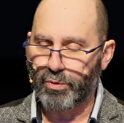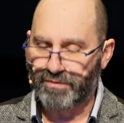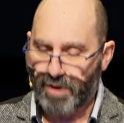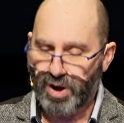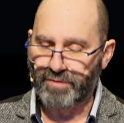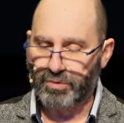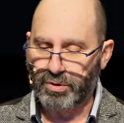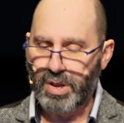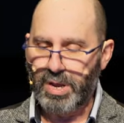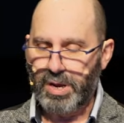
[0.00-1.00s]

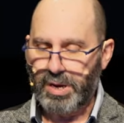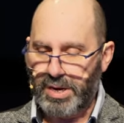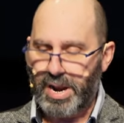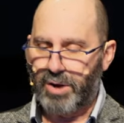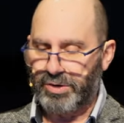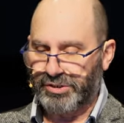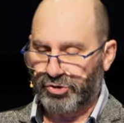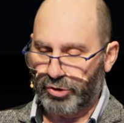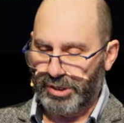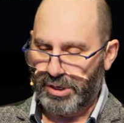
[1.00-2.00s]
revival in our
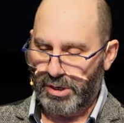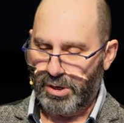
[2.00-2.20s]
history.